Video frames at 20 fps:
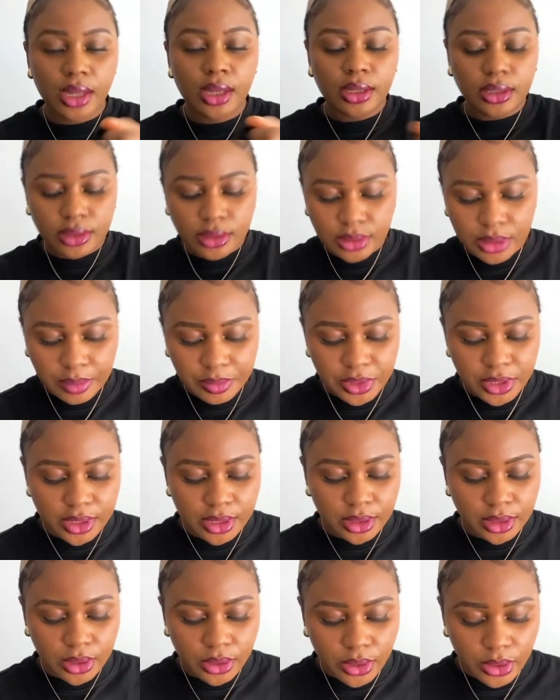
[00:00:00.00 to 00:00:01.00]
So I'm just
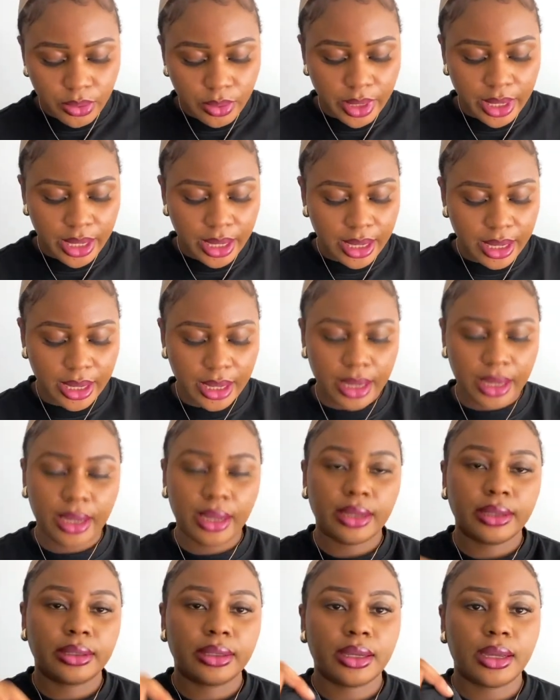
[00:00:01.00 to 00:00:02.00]
gonna go
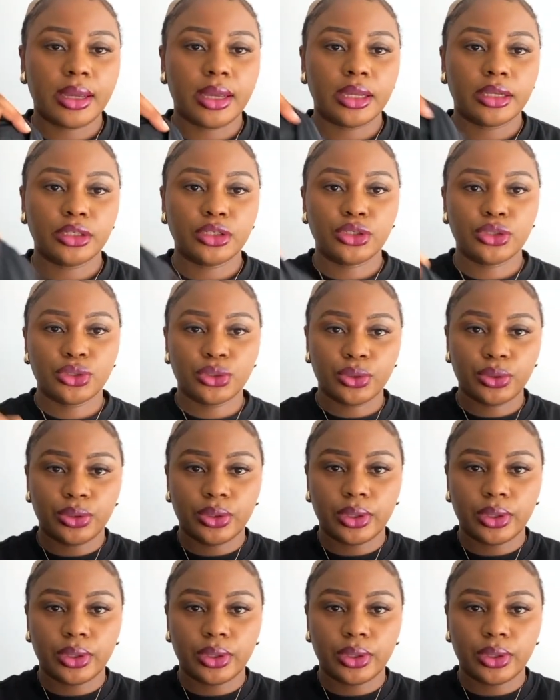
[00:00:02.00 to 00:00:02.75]
ahead and show you